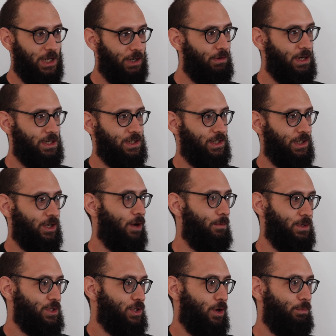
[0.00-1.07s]
generations to
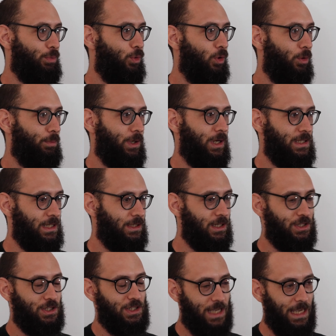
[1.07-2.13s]
come is so important, because it
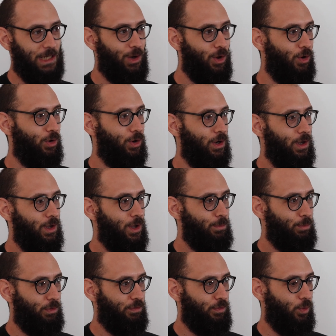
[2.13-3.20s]
doesn't take long
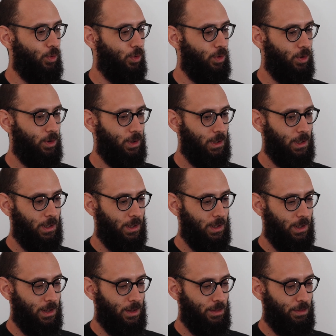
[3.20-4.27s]
before
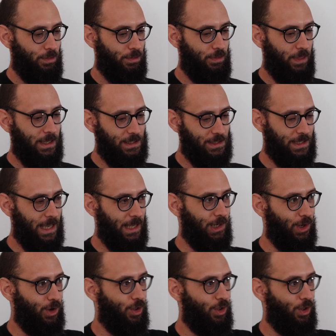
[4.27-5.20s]
things get